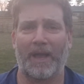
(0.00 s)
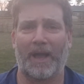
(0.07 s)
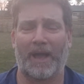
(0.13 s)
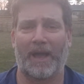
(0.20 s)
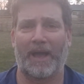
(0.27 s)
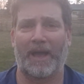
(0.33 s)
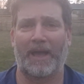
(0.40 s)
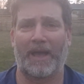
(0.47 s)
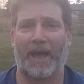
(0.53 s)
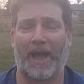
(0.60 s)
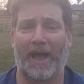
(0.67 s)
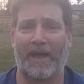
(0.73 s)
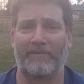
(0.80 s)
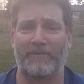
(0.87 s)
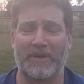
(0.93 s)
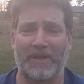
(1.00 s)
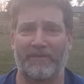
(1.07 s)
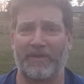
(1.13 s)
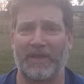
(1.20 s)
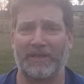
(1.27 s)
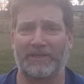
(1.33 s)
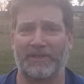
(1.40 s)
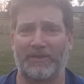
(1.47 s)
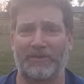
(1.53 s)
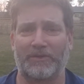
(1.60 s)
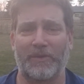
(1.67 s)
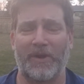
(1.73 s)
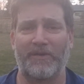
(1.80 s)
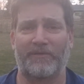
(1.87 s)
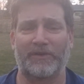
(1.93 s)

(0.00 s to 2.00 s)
I've been living in southern Sweden